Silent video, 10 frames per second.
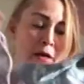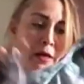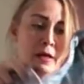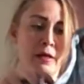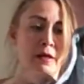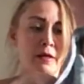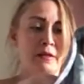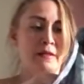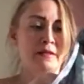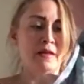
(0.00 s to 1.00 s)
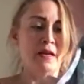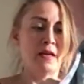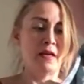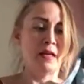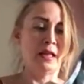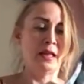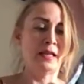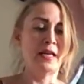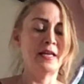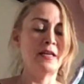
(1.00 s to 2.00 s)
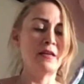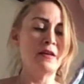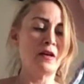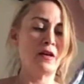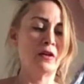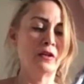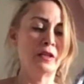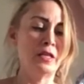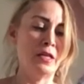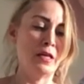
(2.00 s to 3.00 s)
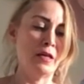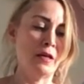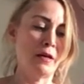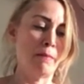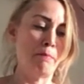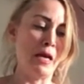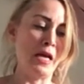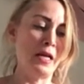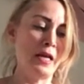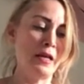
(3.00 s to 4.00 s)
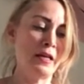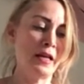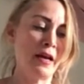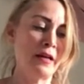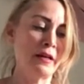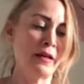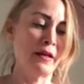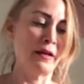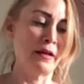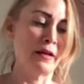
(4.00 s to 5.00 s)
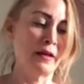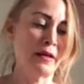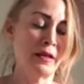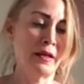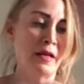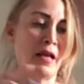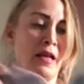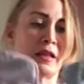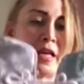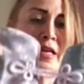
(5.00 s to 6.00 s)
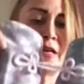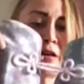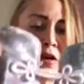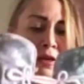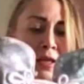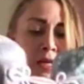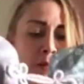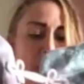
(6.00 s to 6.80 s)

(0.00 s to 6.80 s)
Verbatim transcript: and it's a Lady Colony made in Canada. Lady Colony